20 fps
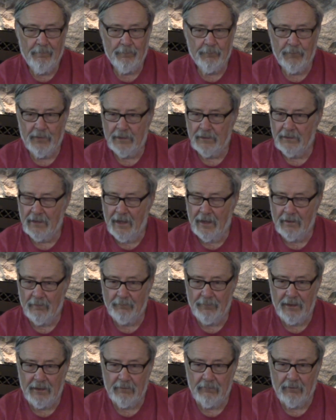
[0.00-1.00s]
but not a
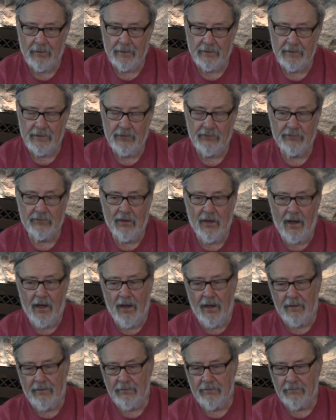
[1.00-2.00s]
big one. He's
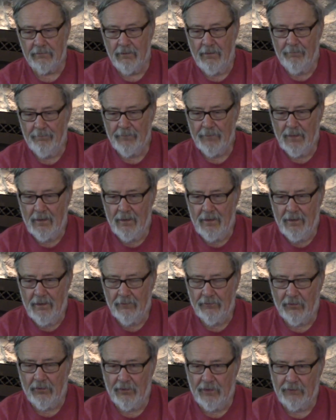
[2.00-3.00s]
gone.
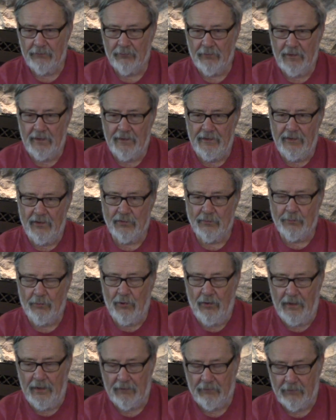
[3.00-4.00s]
So it's really
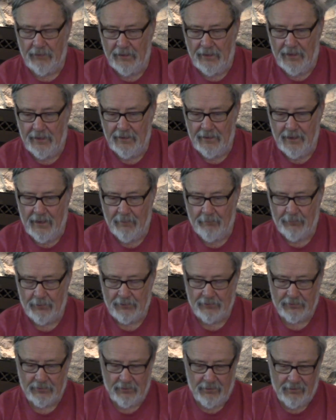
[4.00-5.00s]
disappointing when that
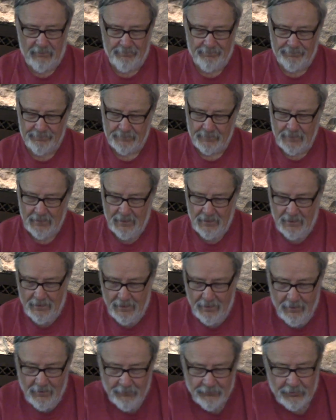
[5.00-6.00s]
happens.
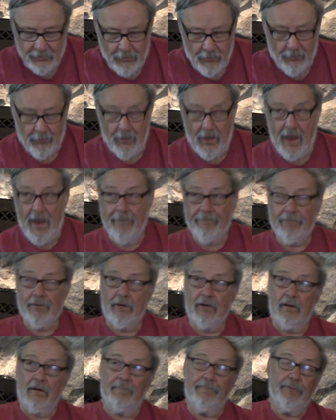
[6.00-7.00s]
So
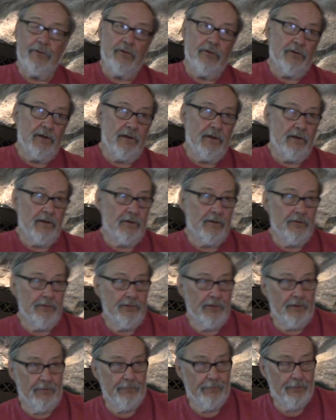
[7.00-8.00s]
after a few
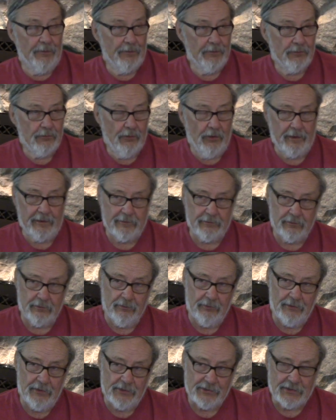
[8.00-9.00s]
years of going
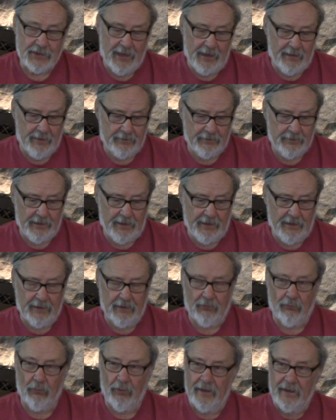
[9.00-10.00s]
through this kind of thing
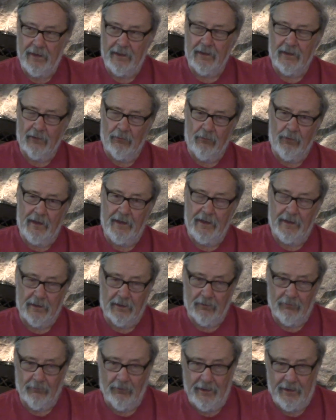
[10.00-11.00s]
and waiting and waiting
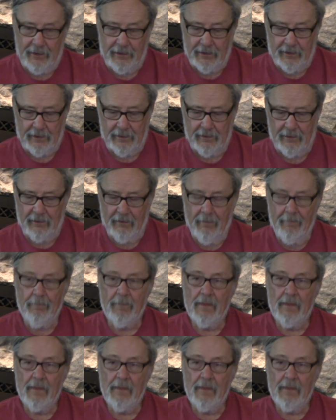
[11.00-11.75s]
and waiting, and